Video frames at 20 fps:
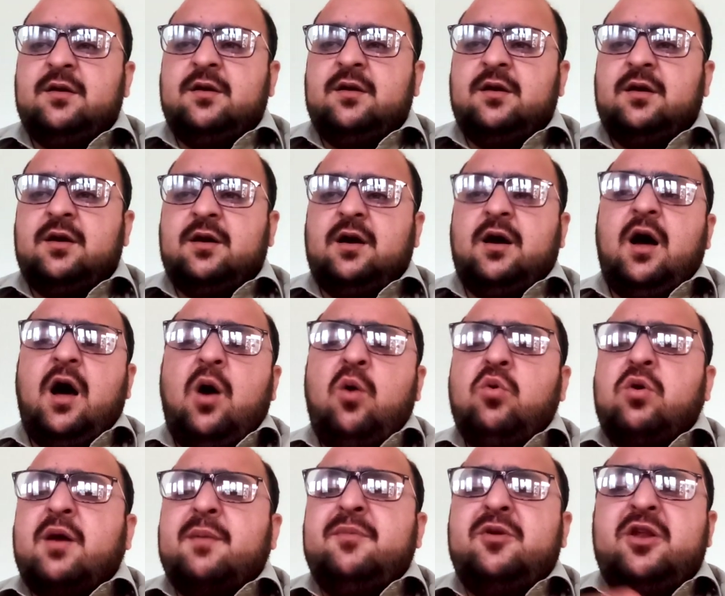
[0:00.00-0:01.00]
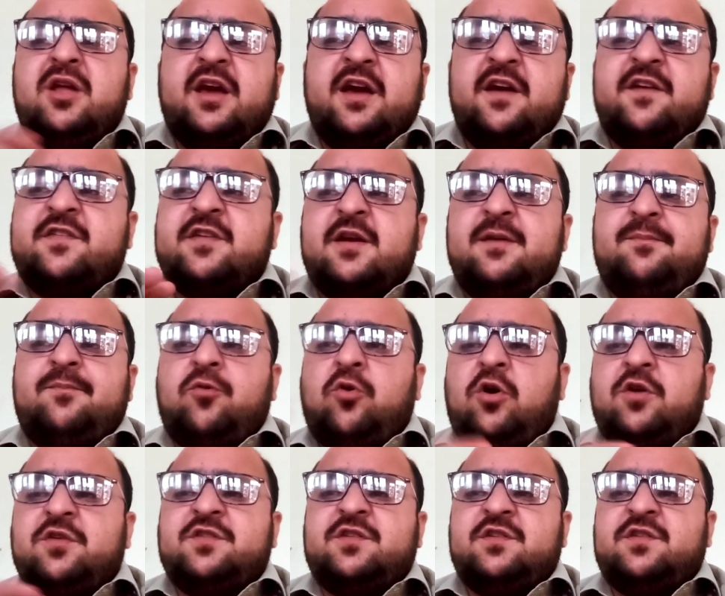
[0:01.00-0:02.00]
How communication
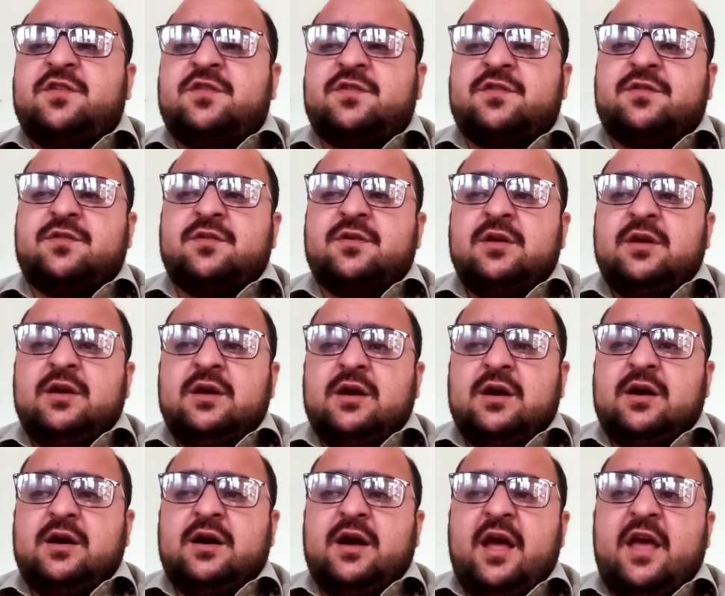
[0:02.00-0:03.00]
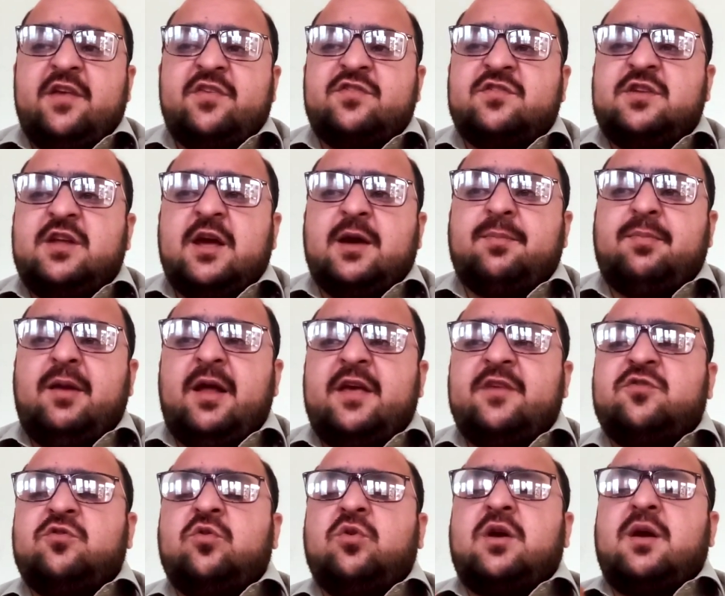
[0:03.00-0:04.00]
process is take
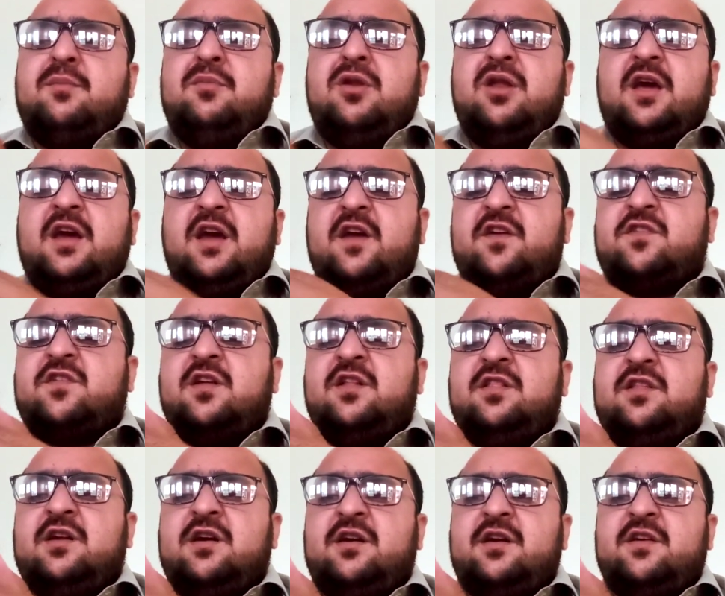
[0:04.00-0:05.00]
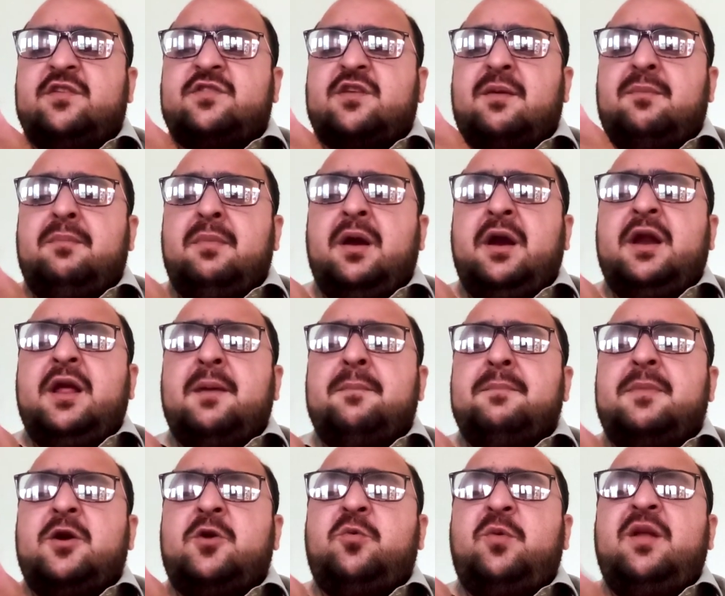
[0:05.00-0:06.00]
place? So communication, there is a
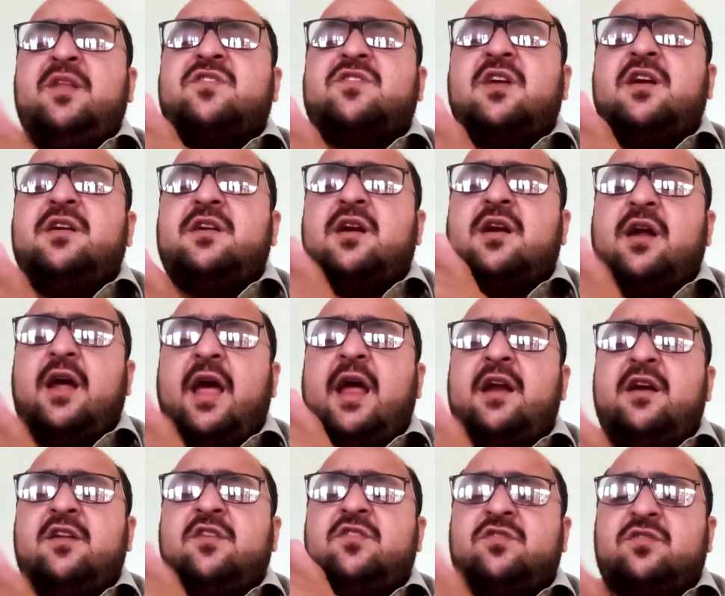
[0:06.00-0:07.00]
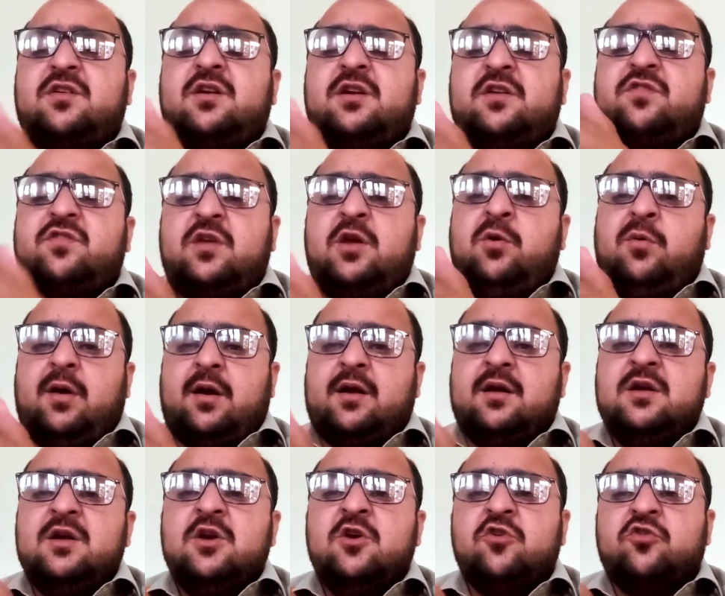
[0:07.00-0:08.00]
medium between sender and
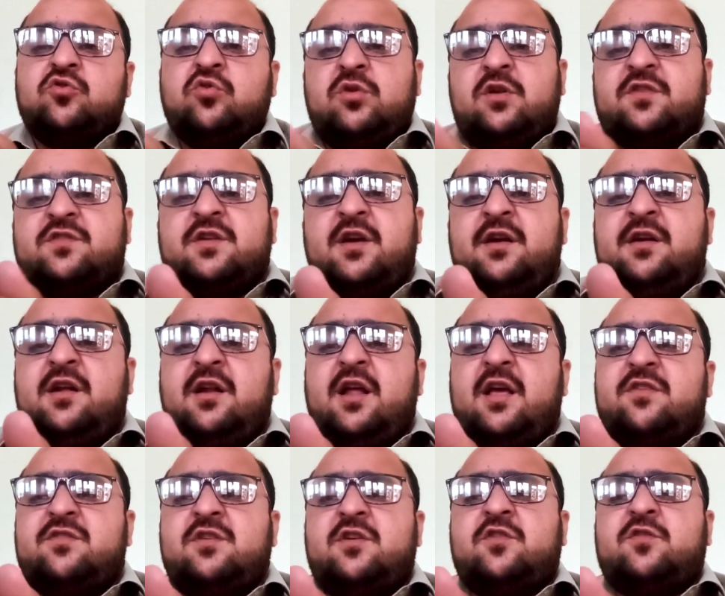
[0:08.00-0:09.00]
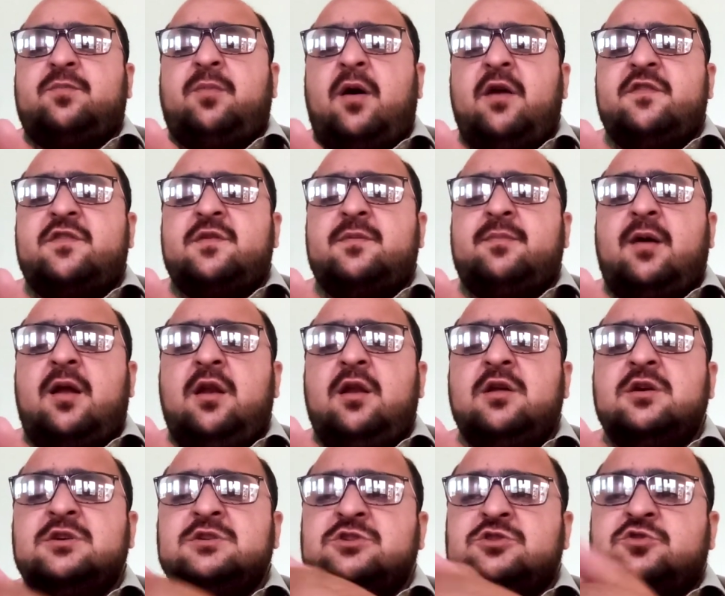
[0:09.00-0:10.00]
receiver. So the sender is
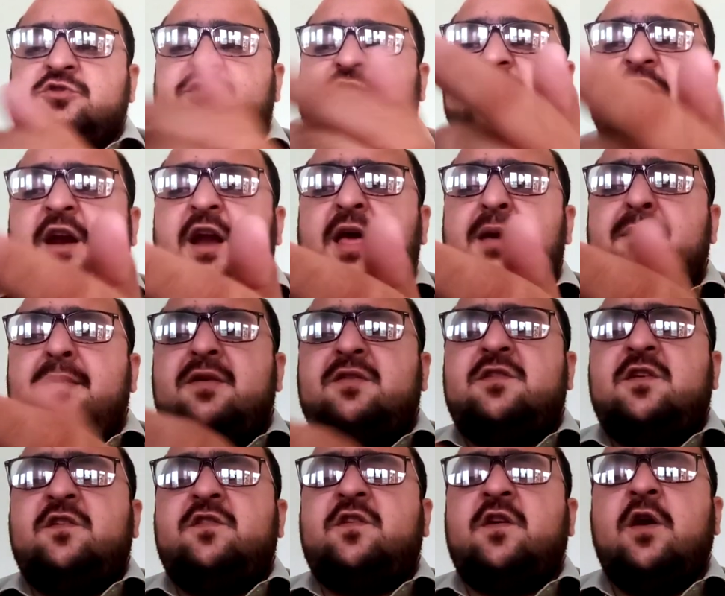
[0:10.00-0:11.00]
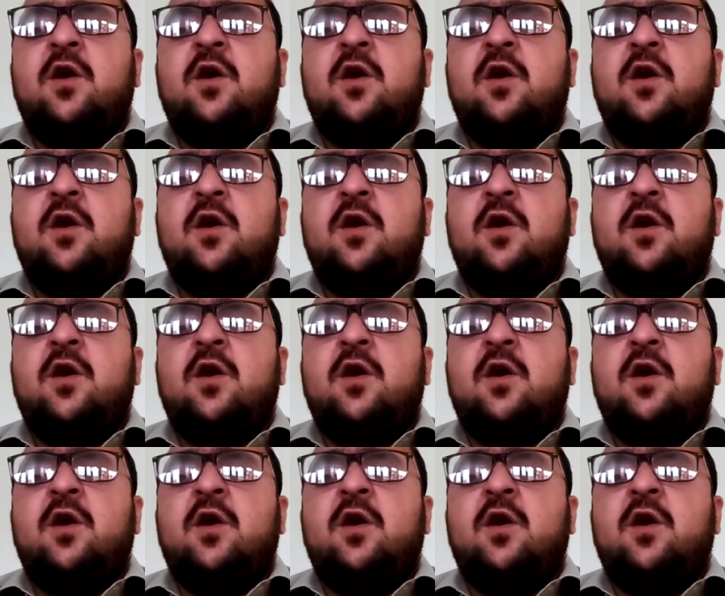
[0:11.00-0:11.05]
responsible to send a message